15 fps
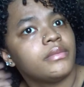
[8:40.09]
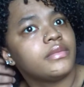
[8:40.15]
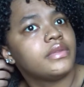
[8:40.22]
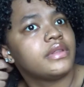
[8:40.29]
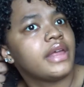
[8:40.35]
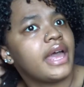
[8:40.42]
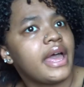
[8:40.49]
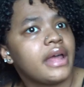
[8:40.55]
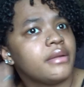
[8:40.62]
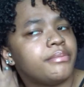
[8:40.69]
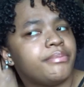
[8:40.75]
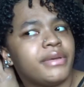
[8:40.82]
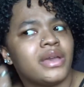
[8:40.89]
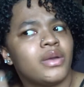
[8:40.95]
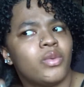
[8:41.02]
that
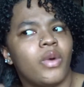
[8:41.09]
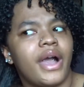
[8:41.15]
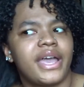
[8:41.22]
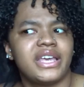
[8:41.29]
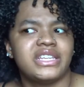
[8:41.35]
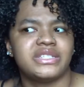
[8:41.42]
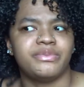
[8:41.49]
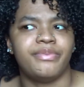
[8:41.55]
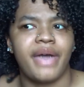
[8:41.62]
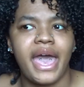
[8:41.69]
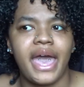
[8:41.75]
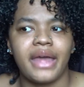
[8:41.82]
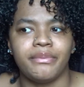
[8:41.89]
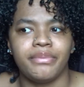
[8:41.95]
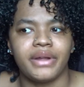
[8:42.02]
being white is
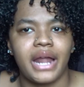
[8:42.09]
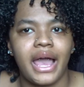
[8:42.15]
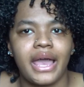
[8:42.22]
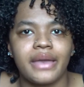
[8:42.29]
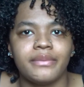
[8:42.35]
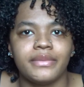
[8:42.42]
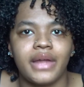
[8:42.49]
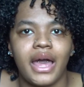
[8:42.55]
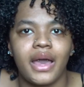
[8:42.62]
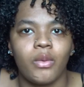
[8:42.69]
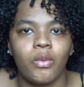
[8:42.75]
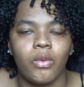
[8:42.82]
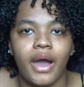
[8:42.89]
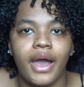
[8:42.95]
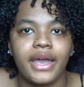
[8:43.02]
bad, but I am not
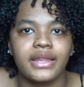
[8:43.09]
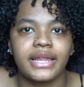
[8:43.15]
white.